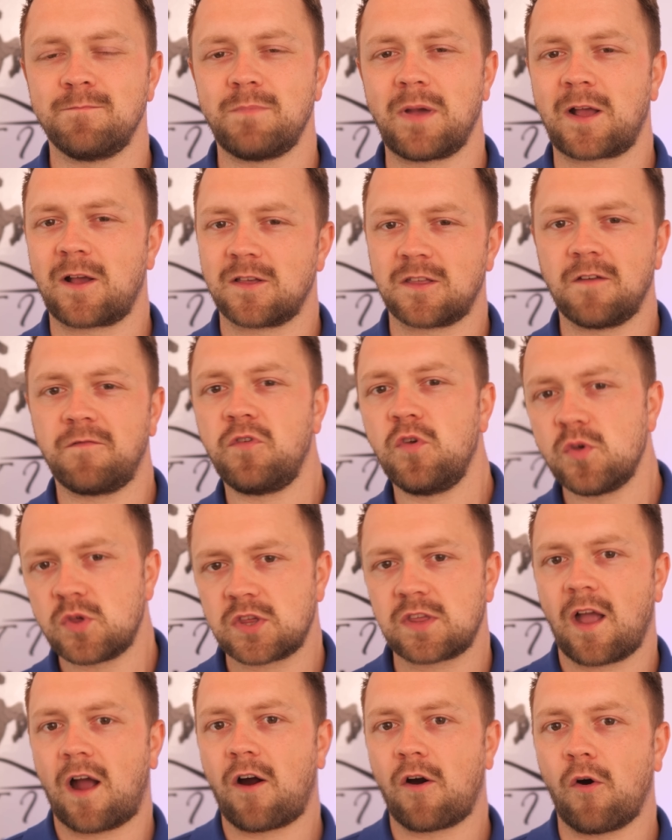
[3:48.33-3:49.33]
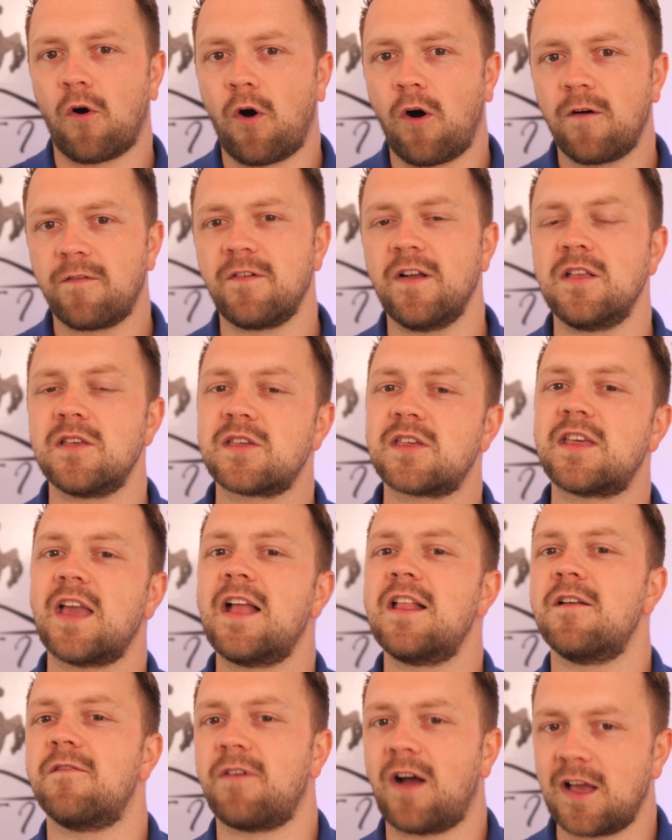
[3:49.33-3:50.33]
because if you start off
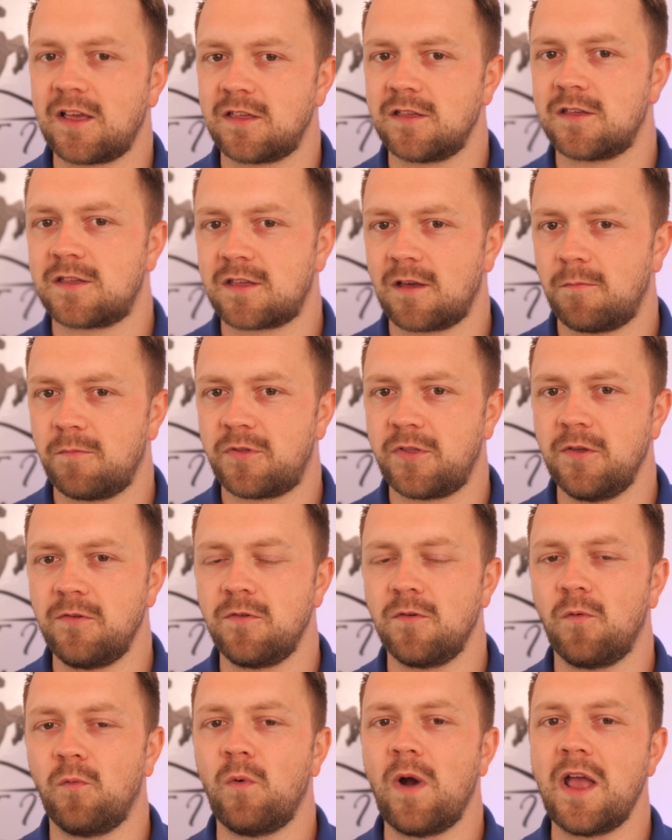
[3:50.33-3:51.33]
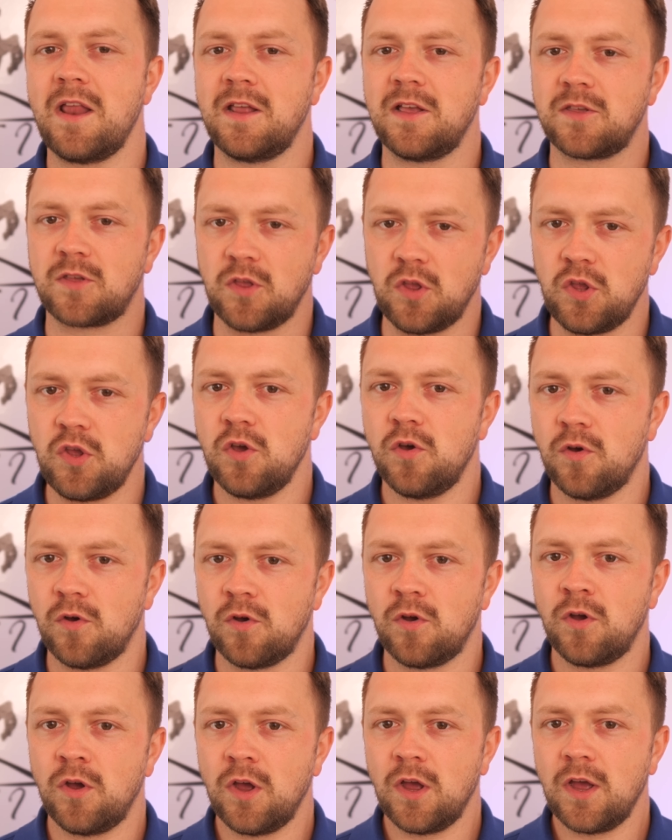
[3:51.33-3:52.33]
incentivising something when it's new,